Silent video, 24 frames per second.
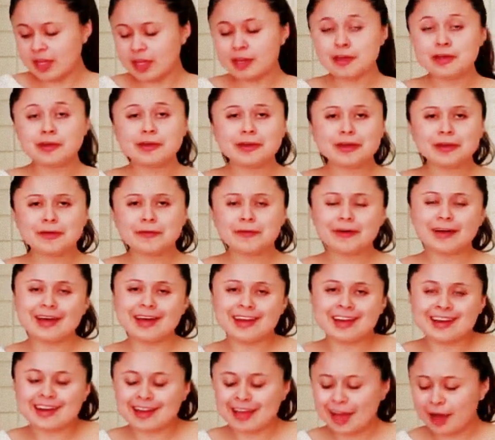And you can go
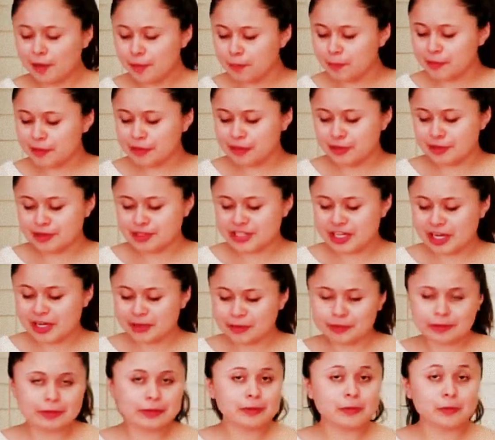ahead and count with your
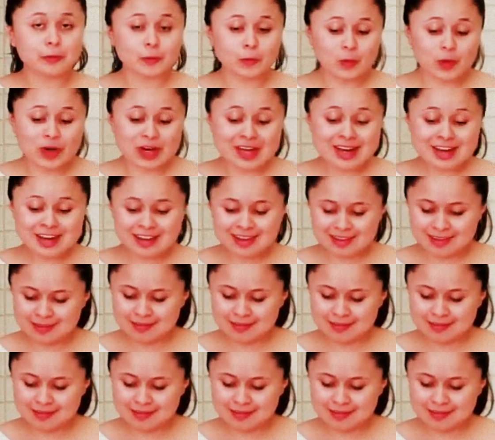child. 1,